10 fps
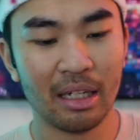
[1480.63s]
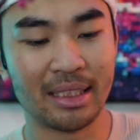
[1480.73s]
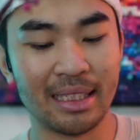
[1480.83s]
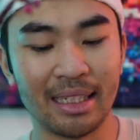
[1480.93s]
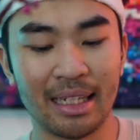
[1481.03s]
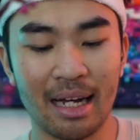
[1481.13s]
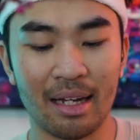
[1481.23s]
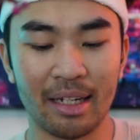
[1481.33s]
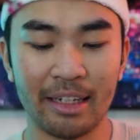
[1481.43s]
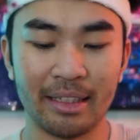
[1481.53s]
She
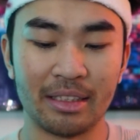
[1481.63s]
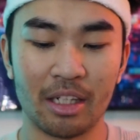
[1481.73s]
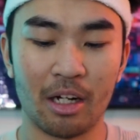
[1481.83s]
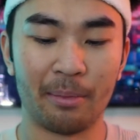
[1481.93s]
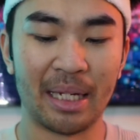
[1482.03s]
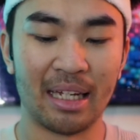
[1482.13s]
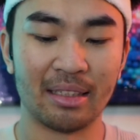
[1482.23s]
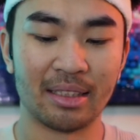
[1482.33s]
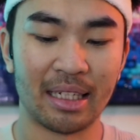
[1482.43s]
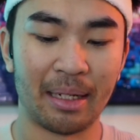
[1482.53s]
got a job
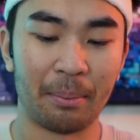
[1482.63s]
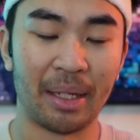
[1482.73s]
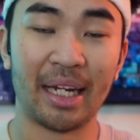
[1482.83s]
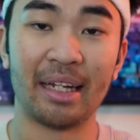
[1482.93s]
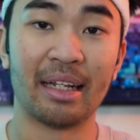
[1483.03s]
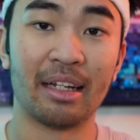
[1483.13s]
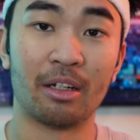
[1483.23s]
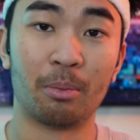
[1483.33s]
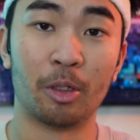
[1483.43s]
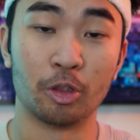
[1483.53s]
as a maid in
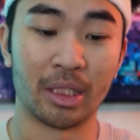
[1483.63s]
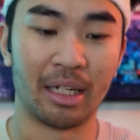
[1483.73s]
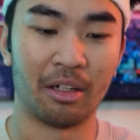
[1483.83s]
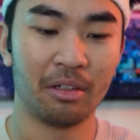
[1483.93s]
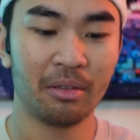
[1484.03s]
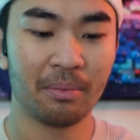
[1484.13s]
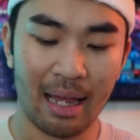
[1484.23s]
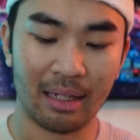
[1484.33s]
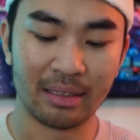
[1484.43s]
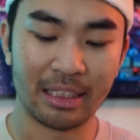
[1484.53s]
a motel,
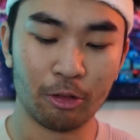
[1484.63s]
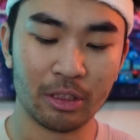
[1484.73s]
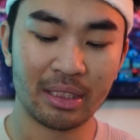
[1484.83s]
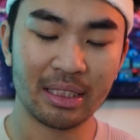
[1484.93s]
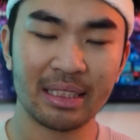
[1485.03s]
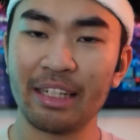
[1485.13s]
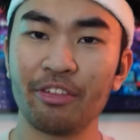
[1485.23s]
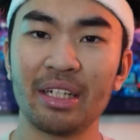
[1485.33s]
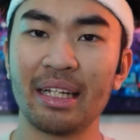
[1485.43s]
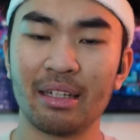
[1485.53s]
and she was just
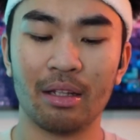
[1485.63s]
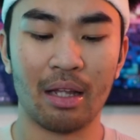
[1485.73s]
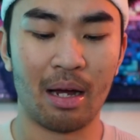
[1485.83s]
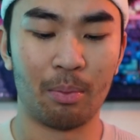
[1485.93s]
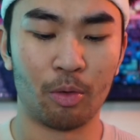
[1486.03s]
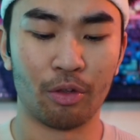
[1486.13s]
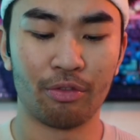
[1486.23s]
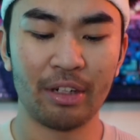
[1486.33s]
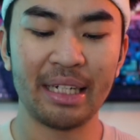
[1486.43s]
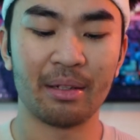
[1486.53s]
given like a lot more
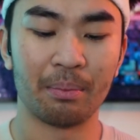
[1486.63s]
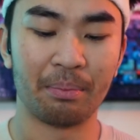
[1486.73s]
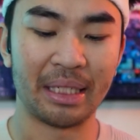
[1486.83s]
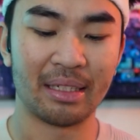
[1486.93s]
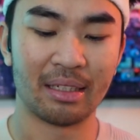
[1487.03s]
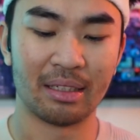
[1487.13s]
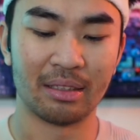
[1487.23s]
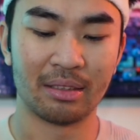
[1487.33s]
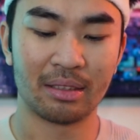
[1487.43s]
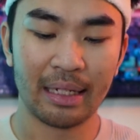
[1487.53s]
freedom
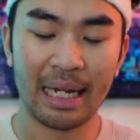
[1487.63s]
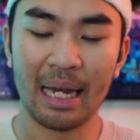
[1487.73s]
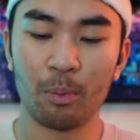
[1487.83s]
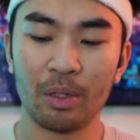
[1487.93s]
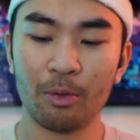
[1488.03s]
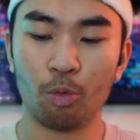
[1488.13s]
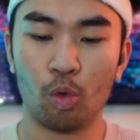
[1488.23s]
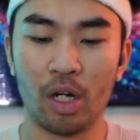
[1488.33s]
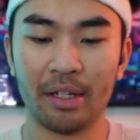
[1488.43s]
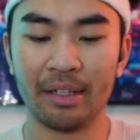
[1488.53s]
because Cameron
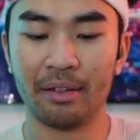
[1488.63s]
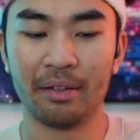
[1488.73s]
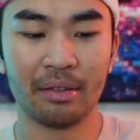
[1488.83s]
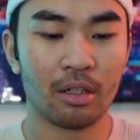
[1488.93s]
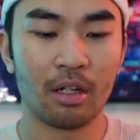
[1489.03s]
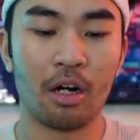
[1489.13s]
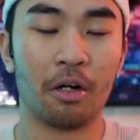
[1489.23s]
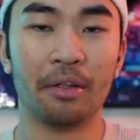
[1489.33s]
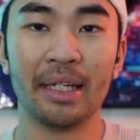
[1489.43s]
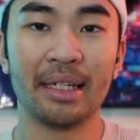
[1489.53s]
wanted
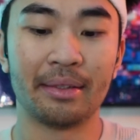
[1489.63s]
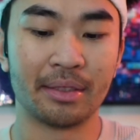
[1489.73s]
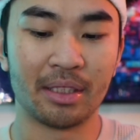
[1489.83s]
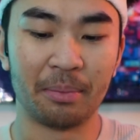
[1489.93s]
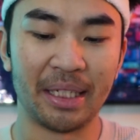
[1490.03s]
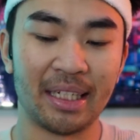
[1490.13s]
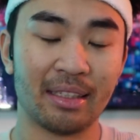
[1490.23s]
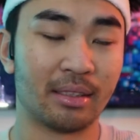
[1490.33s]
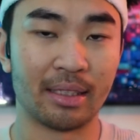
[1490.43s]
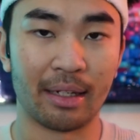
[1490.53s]
Colleen to be
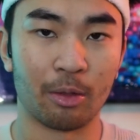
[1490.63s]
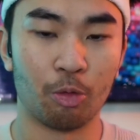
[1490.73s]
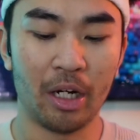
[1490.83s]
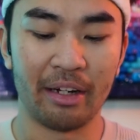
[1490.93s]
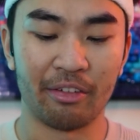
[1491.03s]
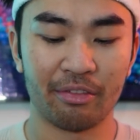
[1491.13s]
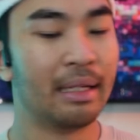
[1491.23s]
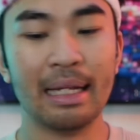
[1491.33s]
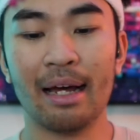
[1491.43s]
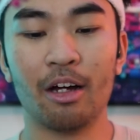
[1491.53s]
his second wife.
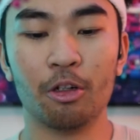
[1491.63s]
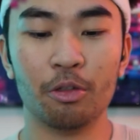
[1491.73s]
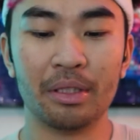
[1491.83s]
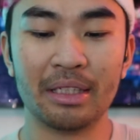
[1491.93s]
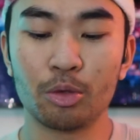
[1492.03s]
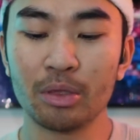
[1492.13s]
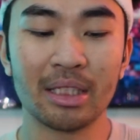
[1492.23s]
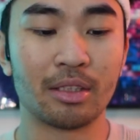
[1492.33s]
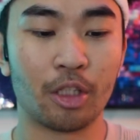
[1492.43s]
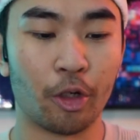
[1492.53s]
Now, this was
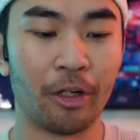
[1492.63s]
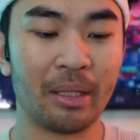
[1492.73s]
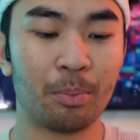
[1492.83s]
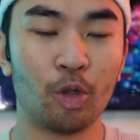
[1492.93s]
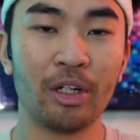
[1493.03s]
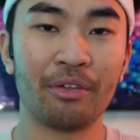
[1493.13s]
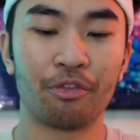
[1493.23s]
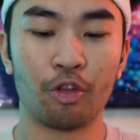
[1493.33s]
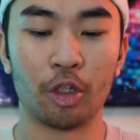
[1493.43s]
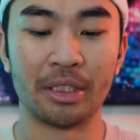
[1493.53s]
a turning point
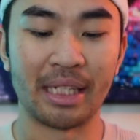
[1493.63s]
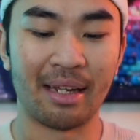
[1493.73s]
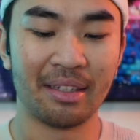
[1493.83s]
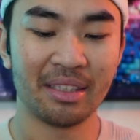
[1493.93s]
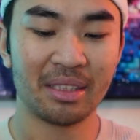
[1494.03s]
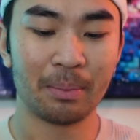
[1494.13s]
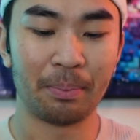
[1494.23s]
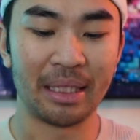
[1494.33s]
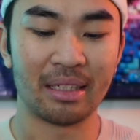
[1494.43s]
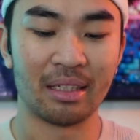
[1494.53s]
for Janice
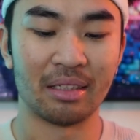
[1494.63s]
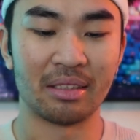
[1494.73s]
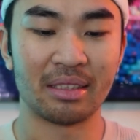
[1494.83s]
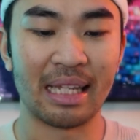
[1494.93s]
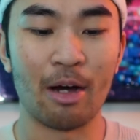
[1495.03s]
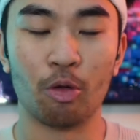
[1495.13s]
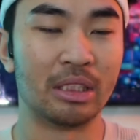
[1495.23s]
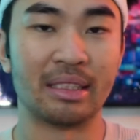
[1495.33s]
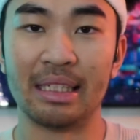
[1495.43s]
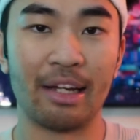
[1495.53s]
because that
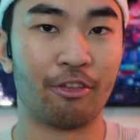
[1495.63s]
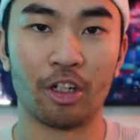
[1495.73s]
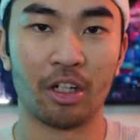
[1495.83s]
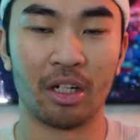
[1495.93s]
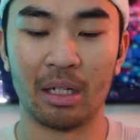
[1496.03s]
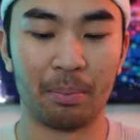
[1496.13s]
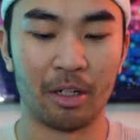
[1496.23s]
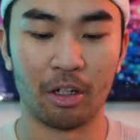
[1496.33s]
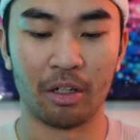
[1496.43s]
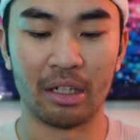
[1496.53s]
was never a
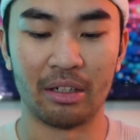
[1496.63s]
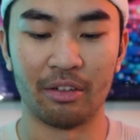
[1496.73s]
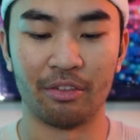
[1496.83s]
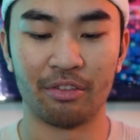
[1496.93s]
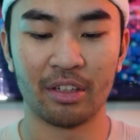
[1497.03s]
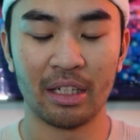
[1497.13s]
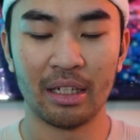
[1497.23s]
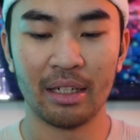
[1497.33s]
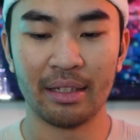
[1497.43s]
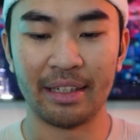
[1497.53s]
part of
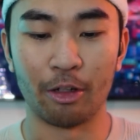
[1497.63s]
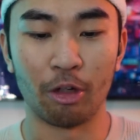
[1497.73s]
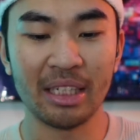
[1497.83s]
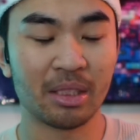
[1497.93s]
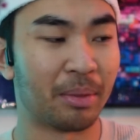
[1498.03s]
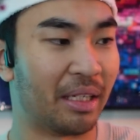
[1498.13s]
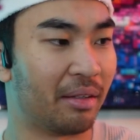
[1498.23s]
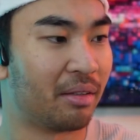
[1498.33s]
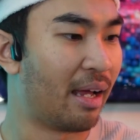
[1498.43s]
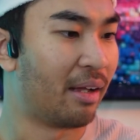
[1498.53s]
the arrangement.
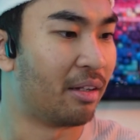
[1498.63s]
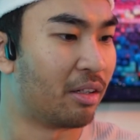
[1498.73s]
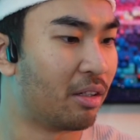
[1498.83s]
And